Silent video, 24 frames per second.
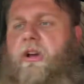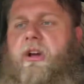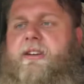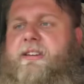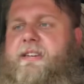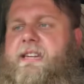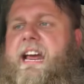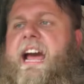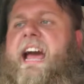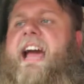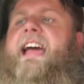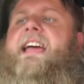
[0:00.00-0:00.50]

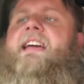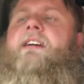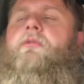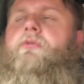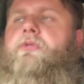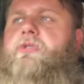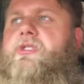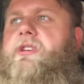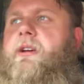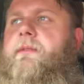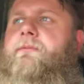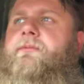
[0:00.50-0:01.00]
day or
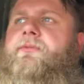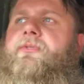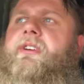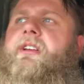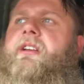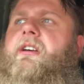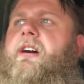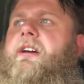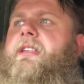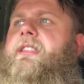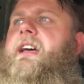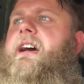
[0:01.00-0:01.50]
something
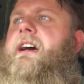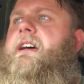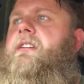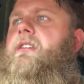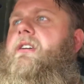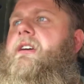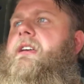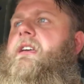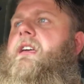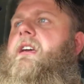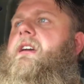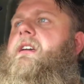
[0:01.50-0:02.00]
like that.
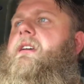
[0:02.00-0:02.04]
Like,